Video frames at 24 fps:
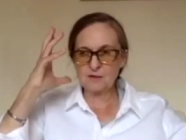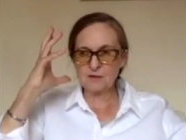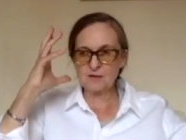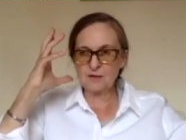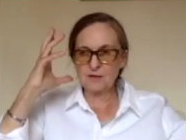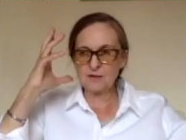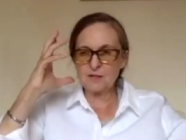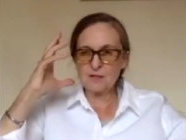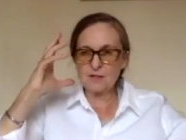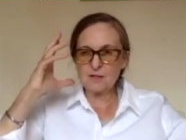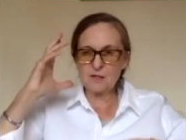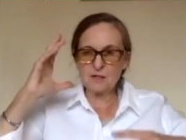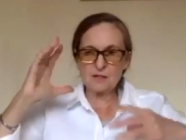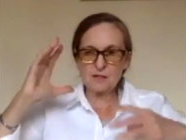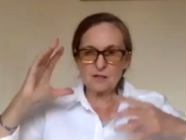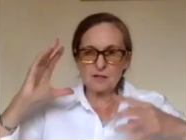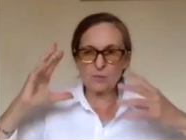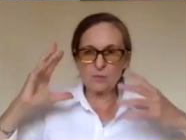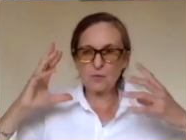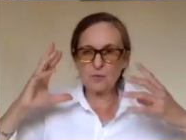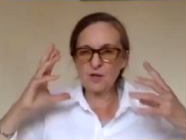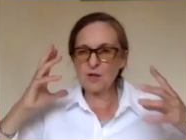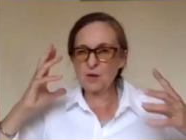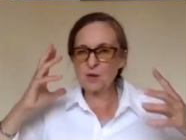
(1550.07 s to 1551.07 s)
that's like
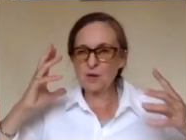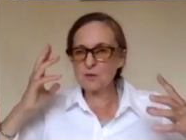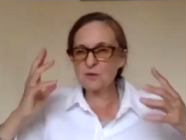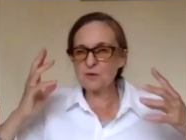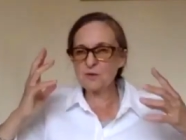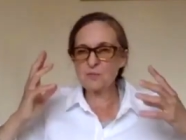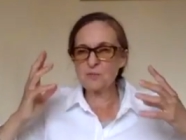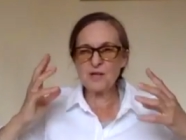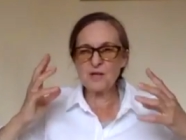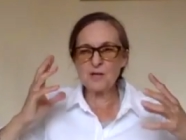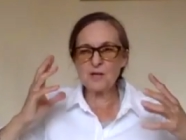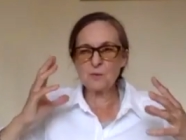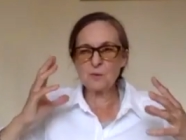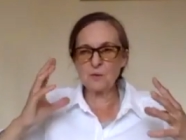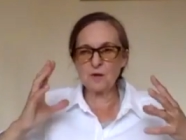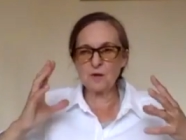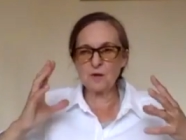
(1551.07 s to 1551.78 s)
someone I want to be with.